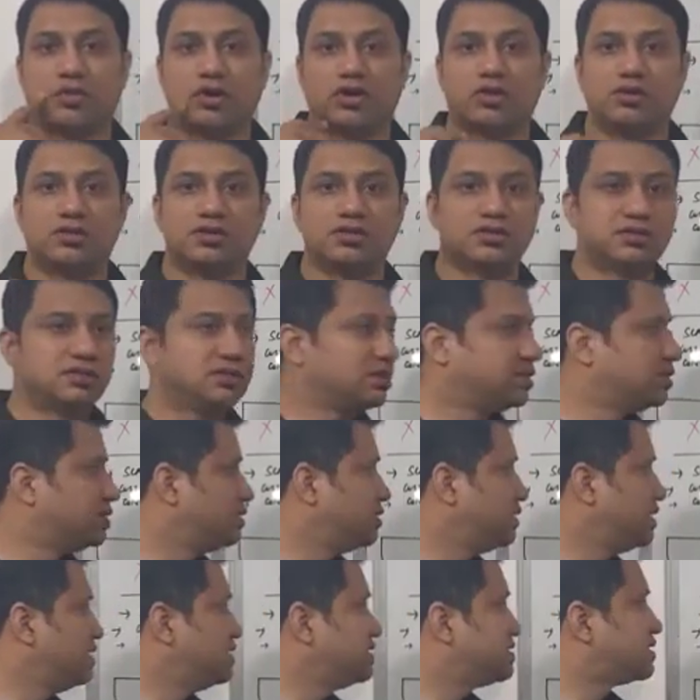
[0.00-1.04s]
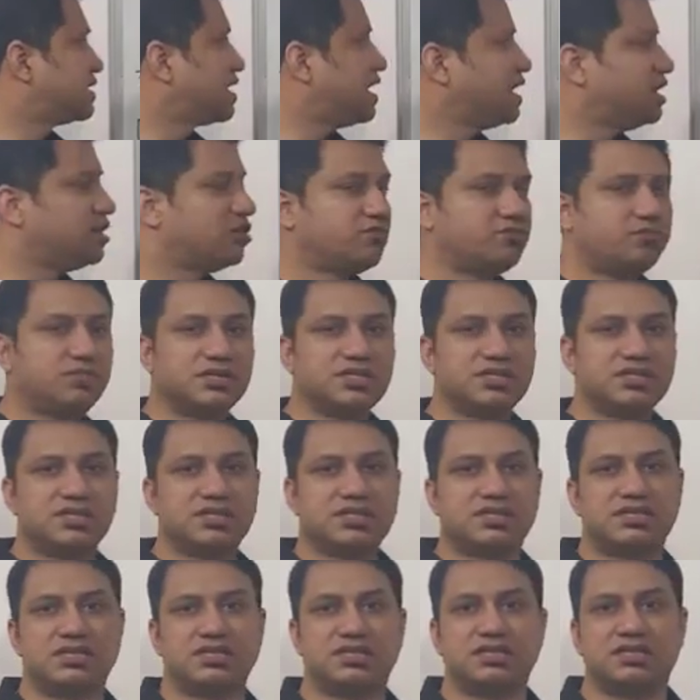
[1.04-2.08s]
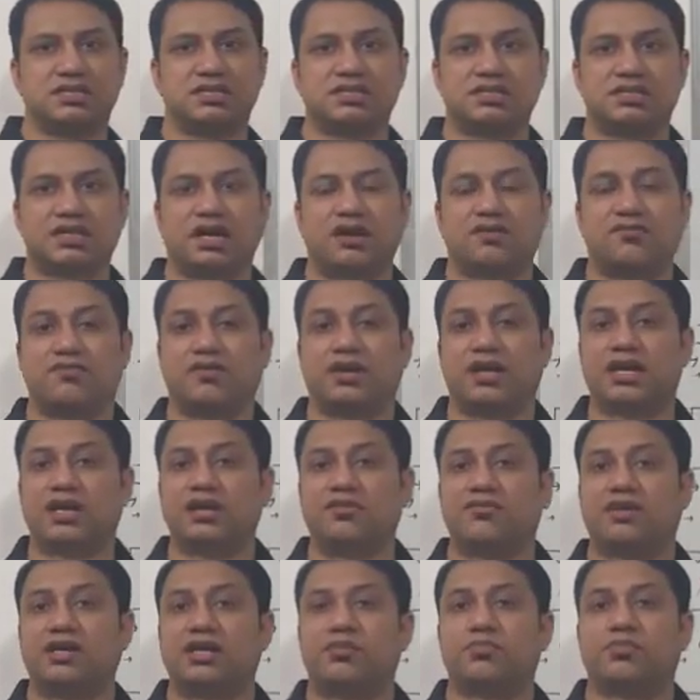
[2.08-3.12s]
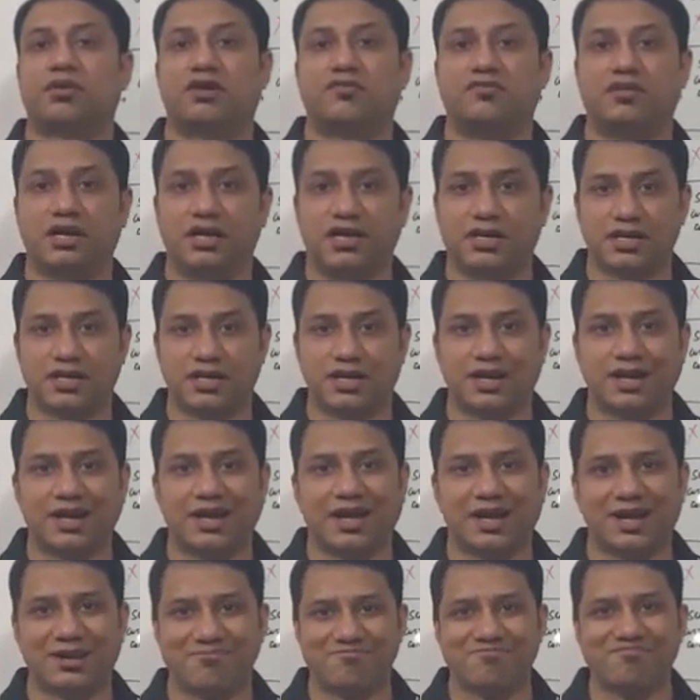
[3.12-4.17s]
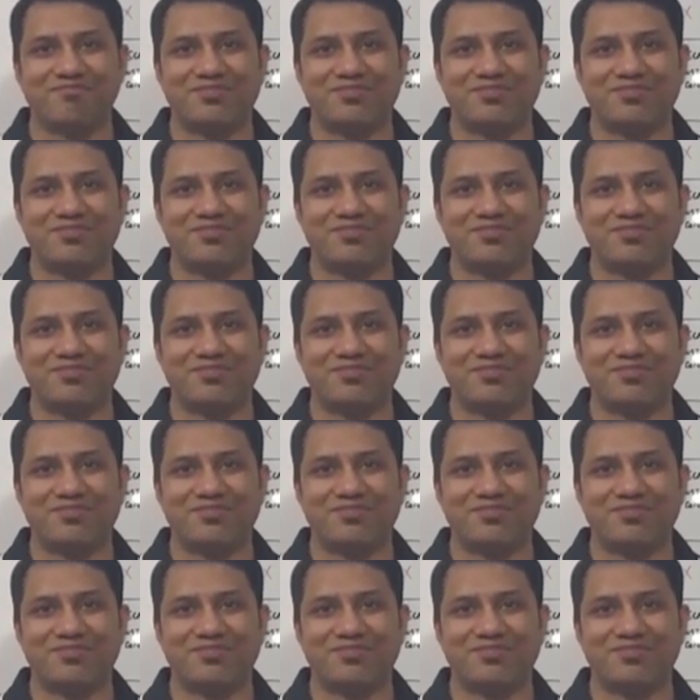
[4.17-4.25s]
because these kind of businesses are very, very prevalent in India.